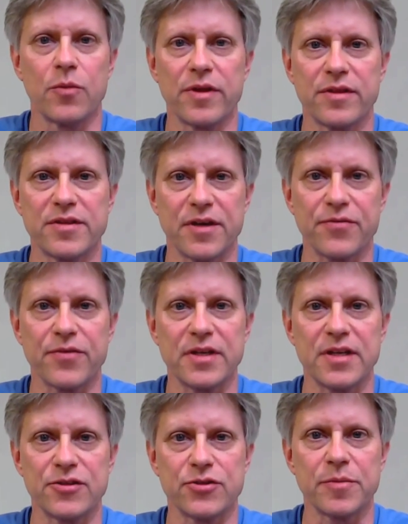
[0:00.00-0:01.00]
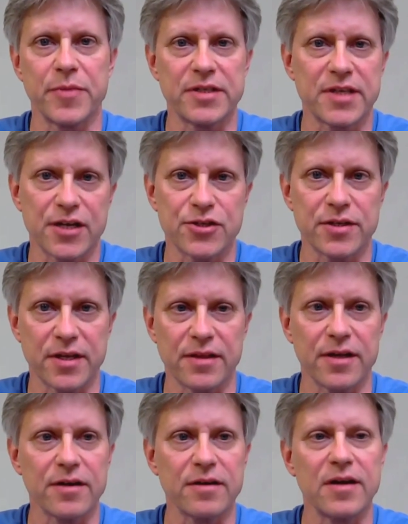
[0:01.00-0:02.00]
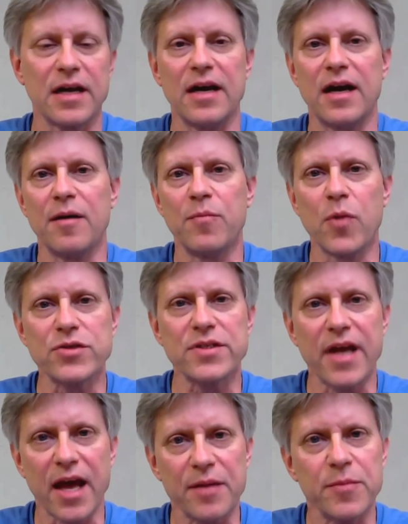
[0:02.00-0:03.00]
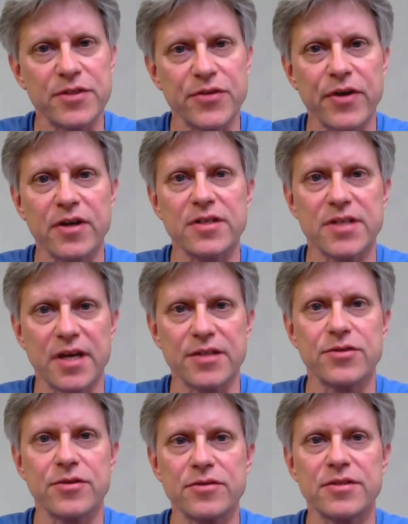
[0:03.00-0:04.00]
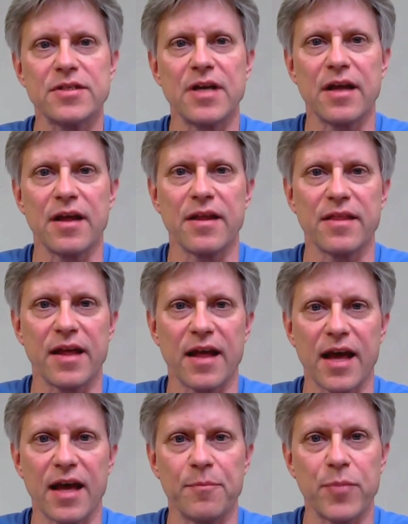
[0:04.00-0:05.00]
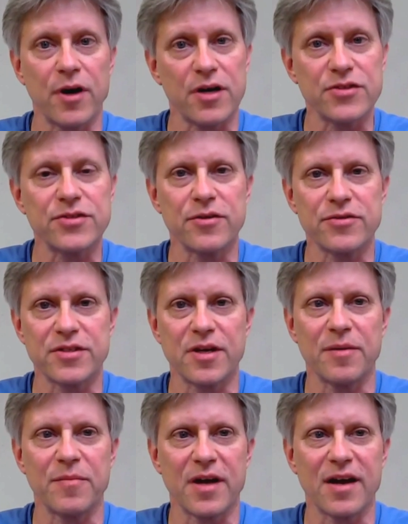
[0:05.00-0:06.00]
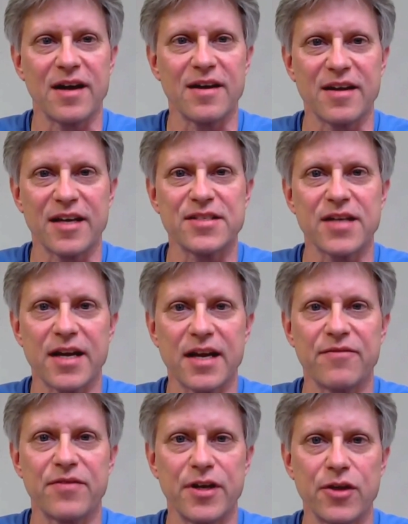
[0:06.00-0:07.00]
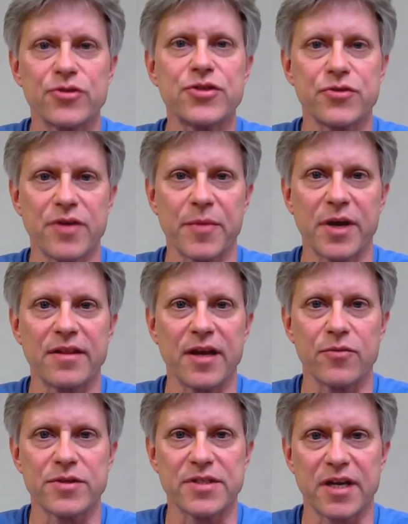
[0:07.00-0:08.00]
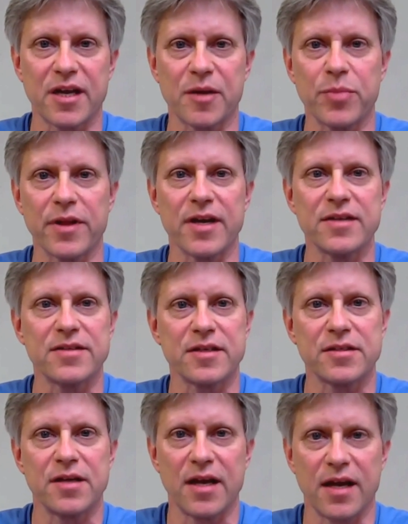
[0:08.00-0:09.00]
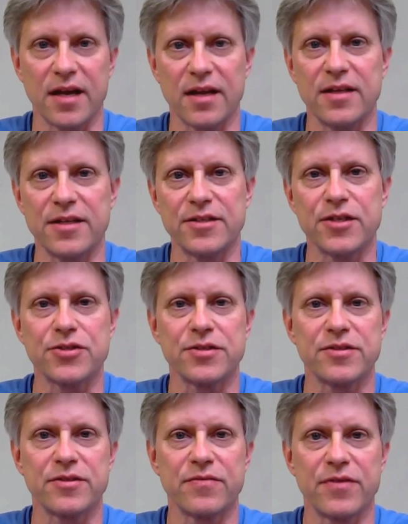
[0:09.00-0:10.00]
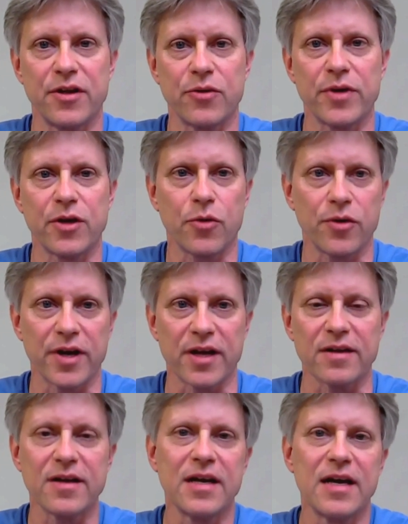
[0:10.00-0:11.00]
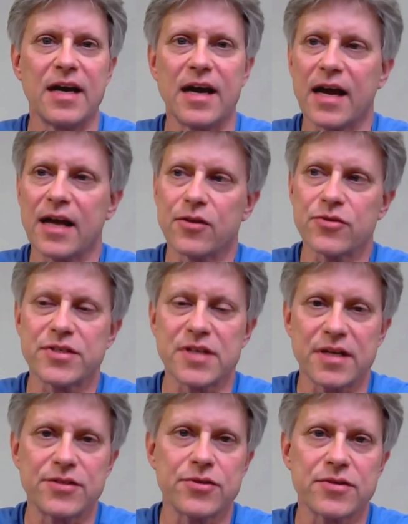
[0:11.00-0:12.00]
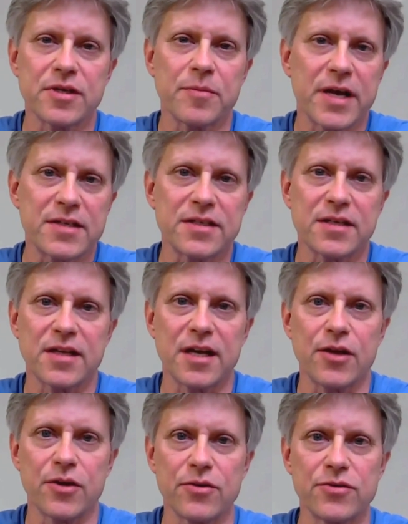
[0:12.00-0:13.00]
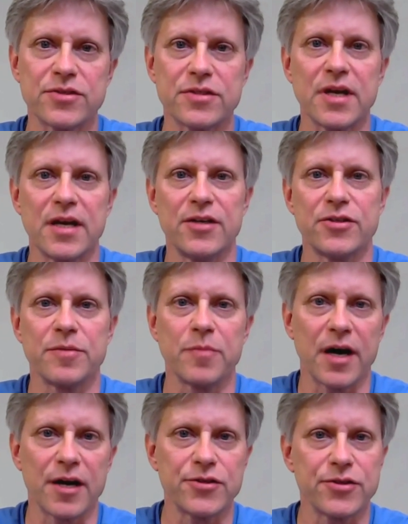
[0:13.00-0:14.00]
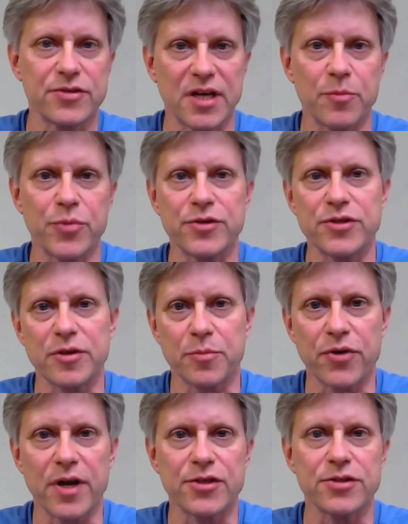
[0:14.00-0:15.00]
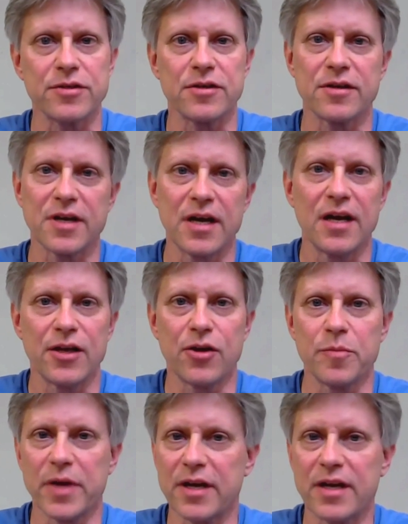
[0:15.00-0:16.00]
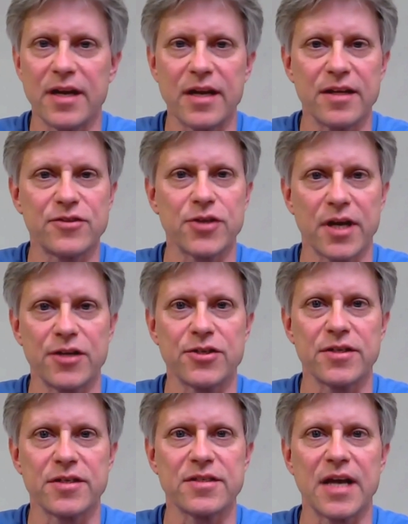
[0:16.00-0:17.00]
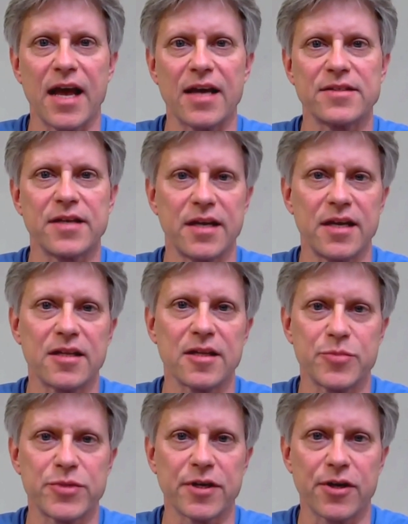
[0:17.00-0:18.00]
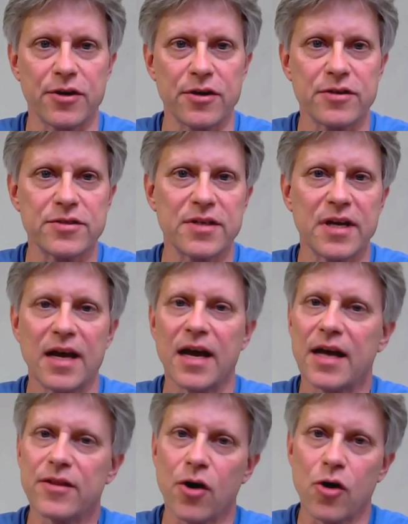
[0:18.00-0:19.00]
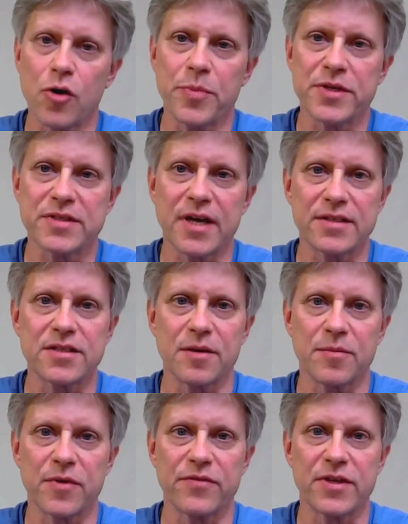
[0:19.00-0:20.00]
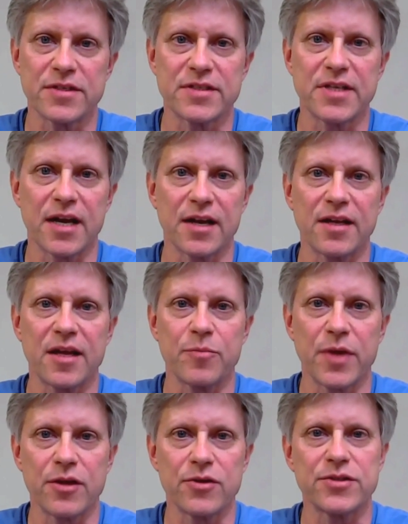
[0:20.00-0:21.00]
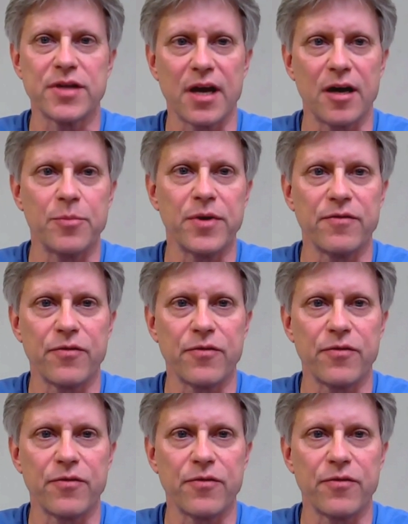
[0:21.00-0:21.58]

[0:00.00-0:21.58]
with different instrumentation in there, mostly atmospheric sensors, uh, eh, but also some uh, exciting video streaming that was taking place as, uh, eh, in addition to video recording. And those sensors are basically used to monitor temperature, pressure, humidity changes as the eclipse occurs. And the hope is that some of this data can be used to help